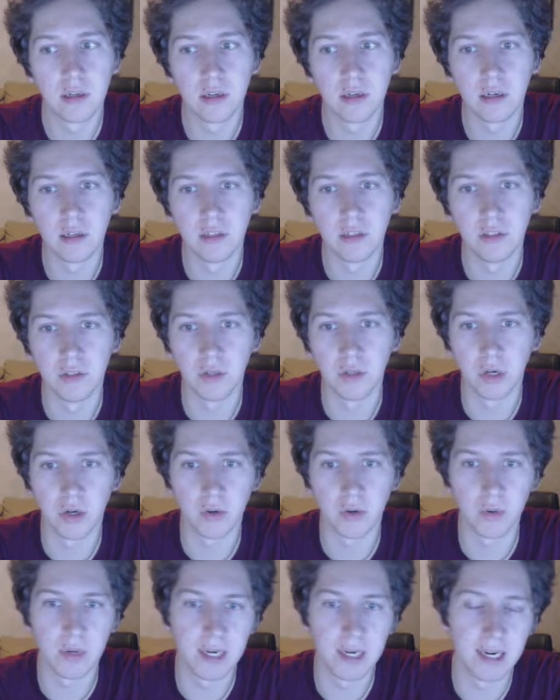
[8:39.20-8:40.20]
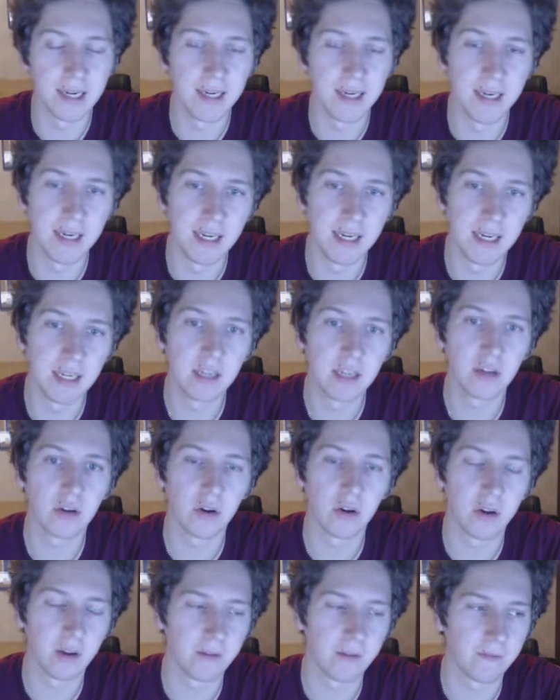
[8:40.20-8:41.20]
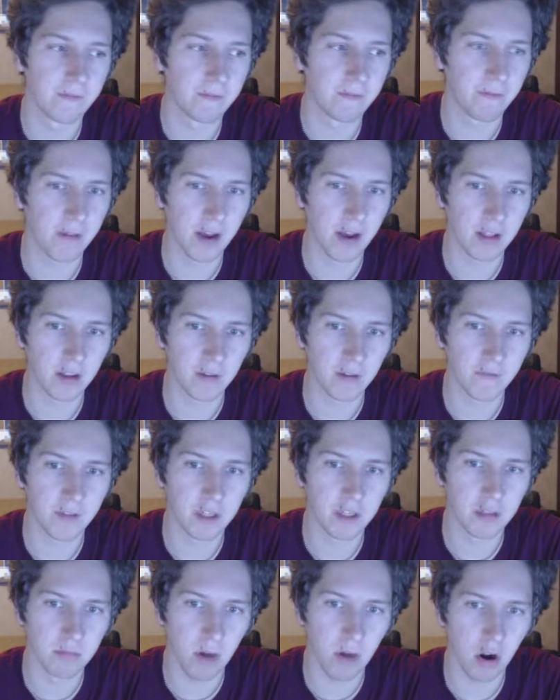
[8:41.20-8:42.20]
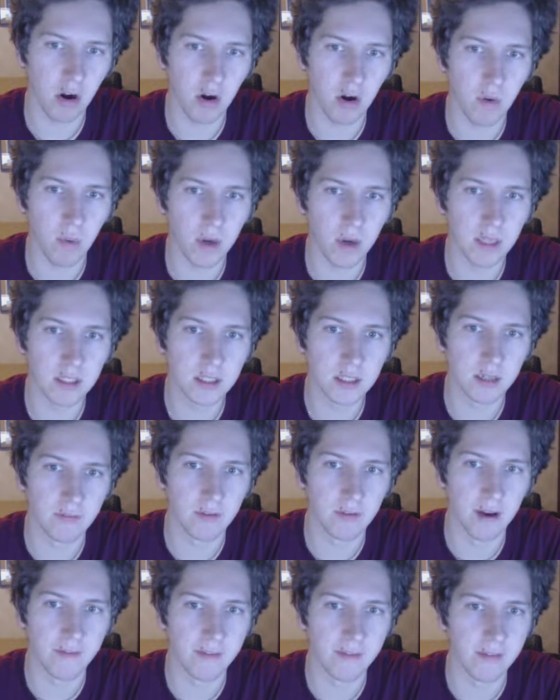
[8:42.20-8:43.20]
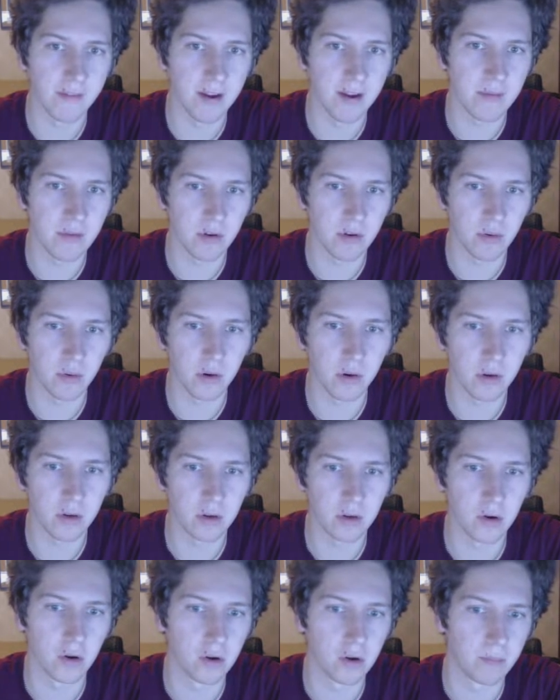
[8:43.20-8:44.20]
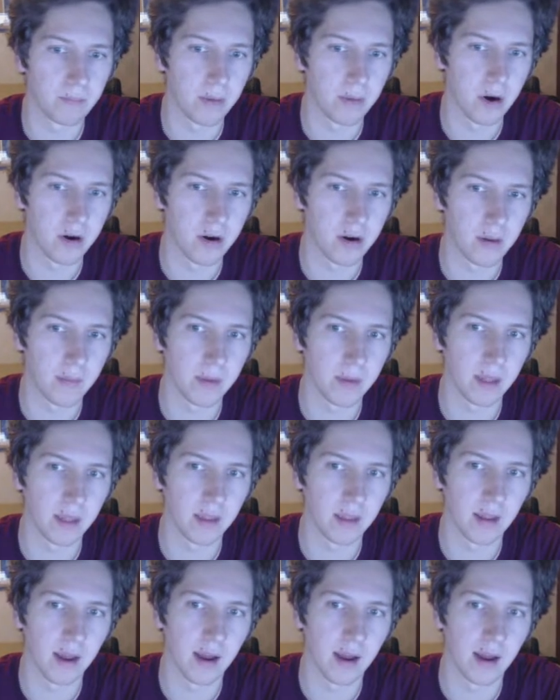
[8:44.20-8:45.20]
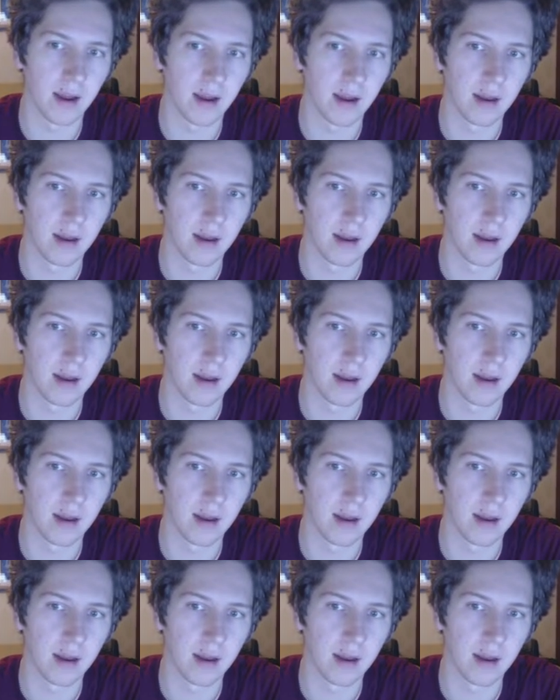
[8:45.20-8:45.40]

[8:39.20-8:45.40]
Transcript: you don't really need to fight off the smaller ones if you have the flamethrower, because you'll burn them in the